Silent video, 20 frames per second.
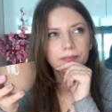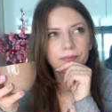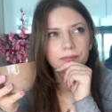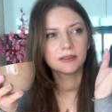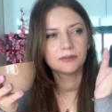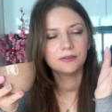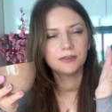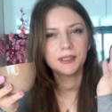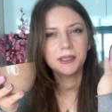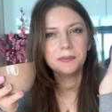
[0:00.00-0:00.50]
A
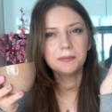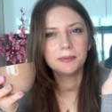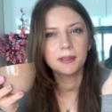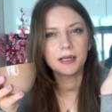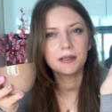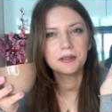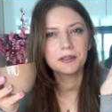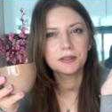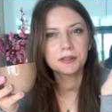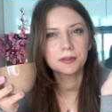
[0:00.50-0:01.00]
very
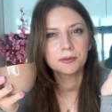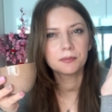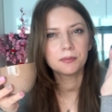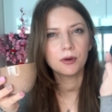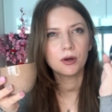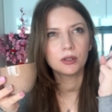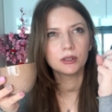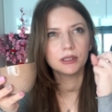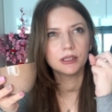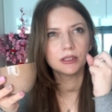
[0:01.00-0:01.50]
balanced
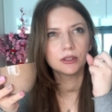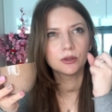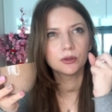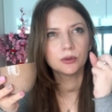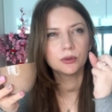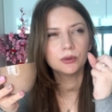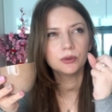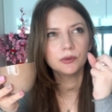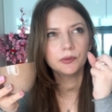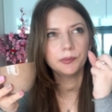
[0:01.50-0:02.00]
pot. It
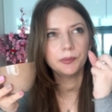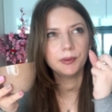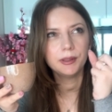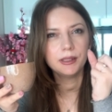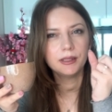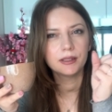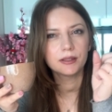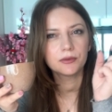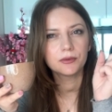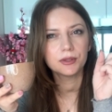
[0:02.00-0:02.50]
could be
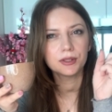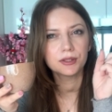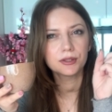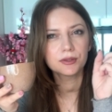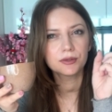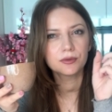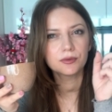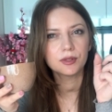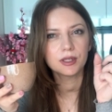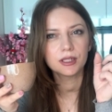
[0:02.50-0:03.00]
the
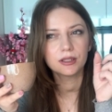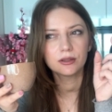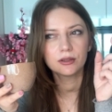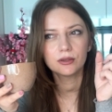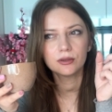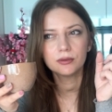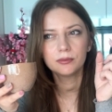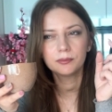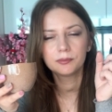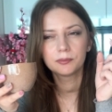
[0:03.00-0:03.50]

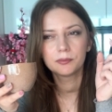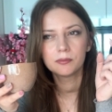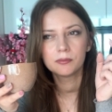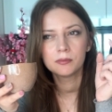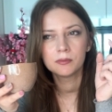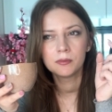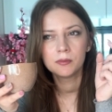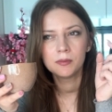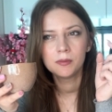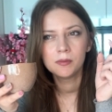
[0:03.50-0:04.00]
ristretto
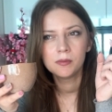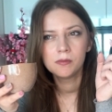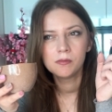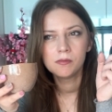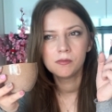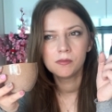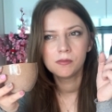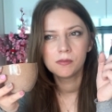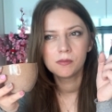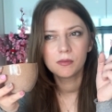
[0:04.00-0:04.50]

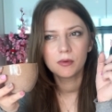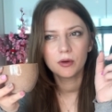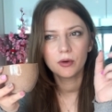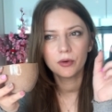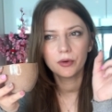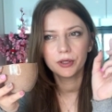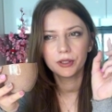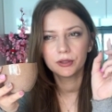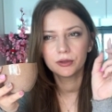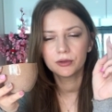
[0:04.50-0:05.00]

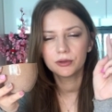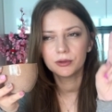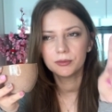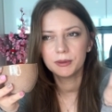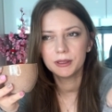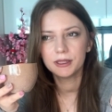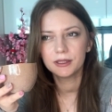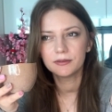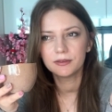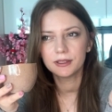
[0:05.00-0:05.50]
or it could
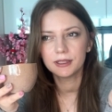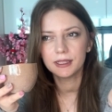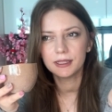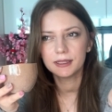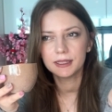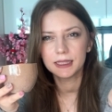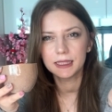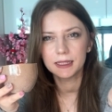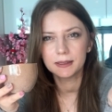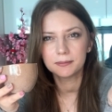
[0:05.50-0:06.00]
be the
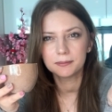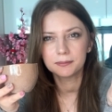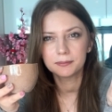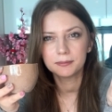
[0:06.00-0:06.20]
Venezia.